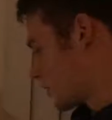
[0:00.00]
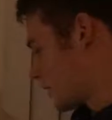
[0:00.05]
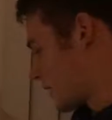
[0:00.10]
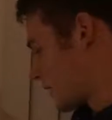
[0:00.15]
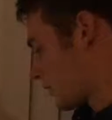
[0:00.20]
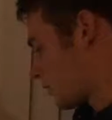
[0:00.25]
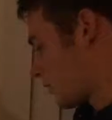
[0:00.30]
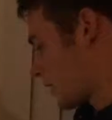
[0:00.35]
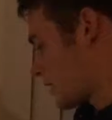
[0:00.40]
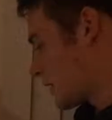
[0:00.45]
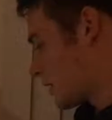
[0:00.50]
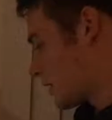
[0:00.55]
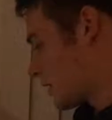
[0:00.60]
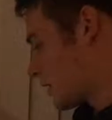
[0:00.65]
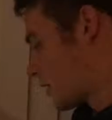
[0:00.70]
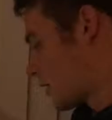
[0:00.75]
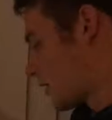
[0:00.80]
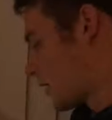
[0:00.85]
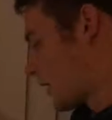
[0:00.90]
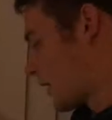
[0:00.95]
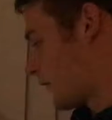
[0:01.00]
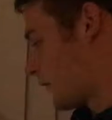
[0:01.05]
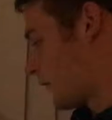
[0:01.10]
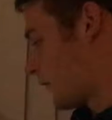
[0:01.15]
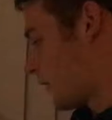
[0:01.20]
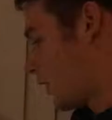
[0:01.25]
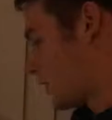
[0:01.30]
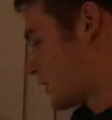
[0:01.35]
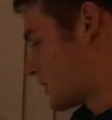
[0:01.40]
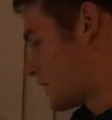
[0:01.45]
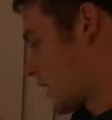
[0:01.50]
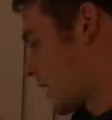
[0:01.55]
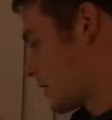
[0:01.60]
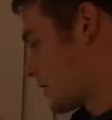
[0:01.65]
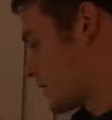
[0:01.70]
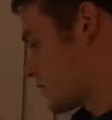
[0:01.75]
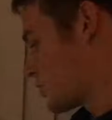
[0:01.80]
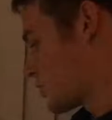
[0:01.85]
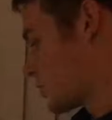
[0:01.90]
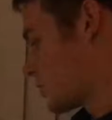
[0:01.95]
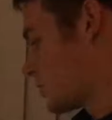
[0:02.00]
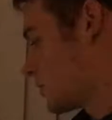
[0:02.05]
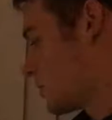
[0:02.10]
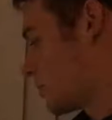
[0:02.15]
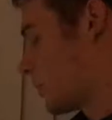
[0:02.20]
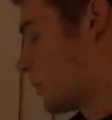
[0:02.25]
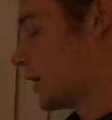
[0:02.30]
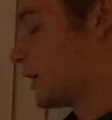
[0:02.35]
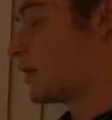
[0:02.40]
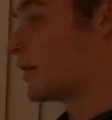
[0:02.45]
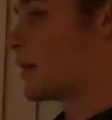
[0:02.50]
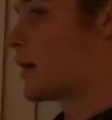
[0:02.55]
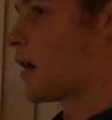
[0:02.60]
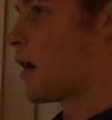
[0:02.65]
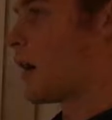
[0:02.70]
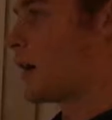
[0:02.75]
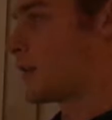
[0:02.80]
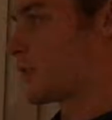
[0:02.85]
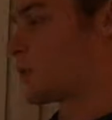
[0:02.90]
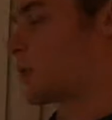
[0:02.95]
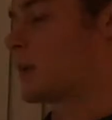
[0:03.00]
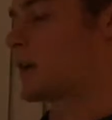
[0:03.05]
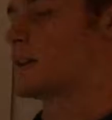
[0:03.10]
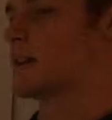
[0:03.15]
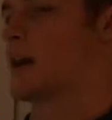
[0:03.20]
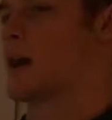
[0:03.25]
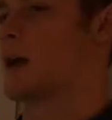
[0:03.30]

gets right here and falls down this chute, but on its way